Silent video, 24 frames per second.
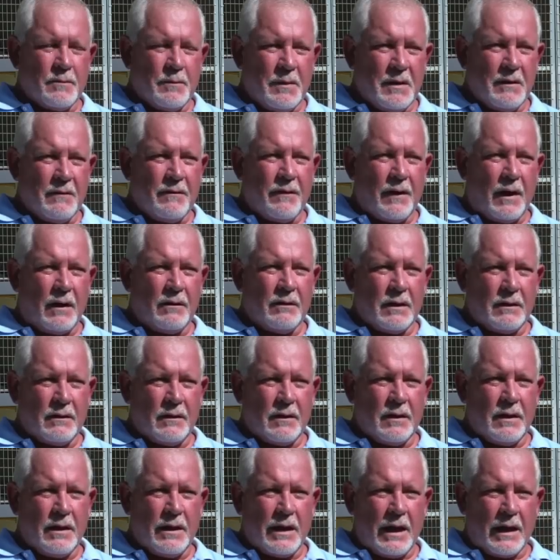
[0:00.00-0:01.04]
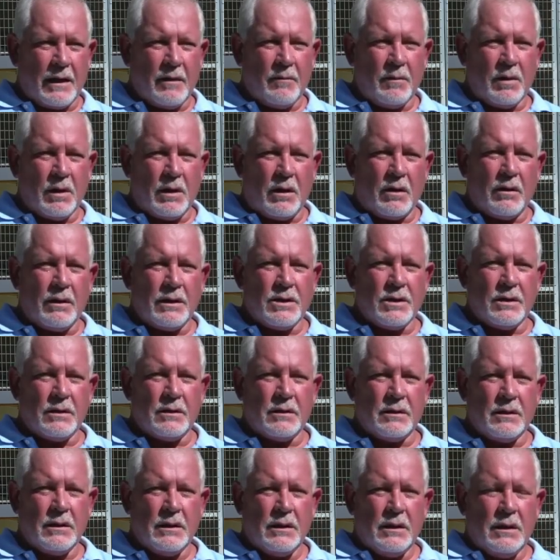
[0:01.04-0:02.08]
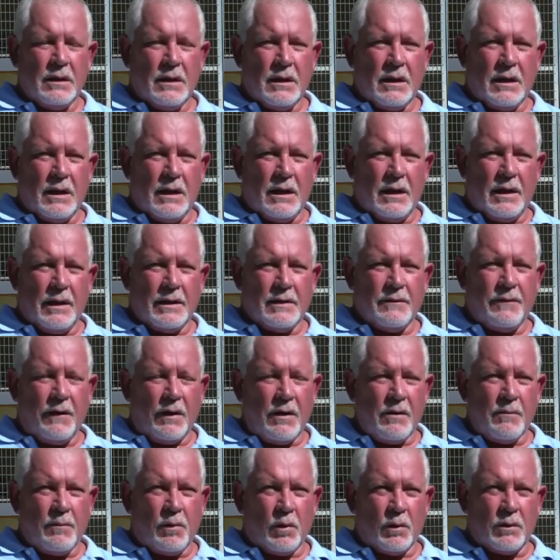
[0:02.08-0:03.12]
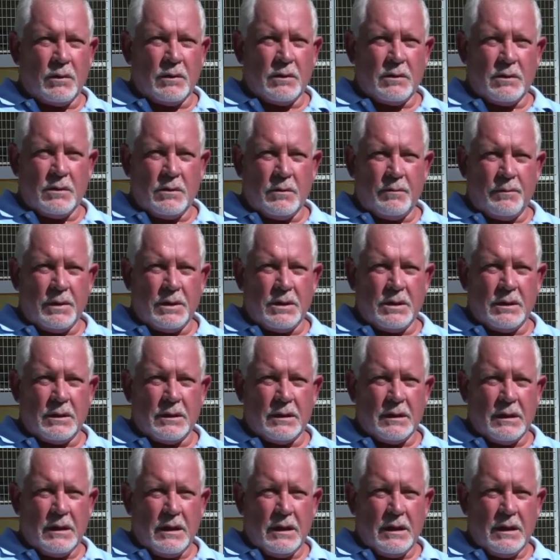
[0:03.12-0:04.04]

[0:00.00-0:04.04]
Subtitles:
been found that the animal origin is very important to a pigeon.